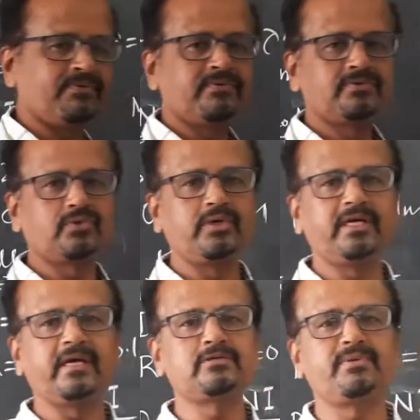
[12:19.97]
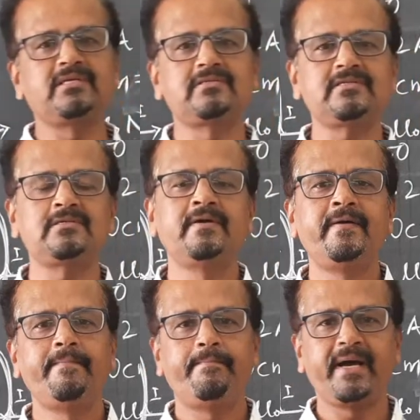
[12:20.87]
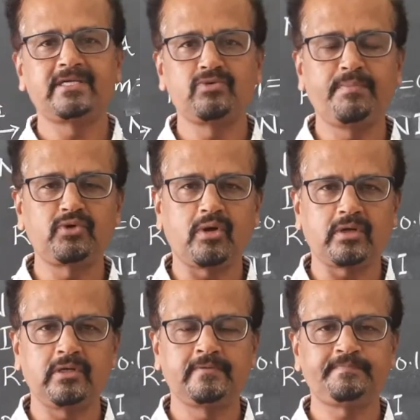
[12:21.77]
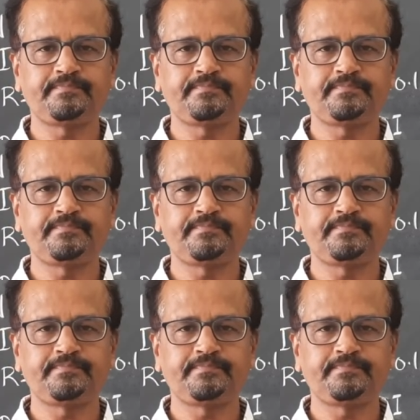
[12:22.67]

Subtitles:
So, it experiences maximum torque.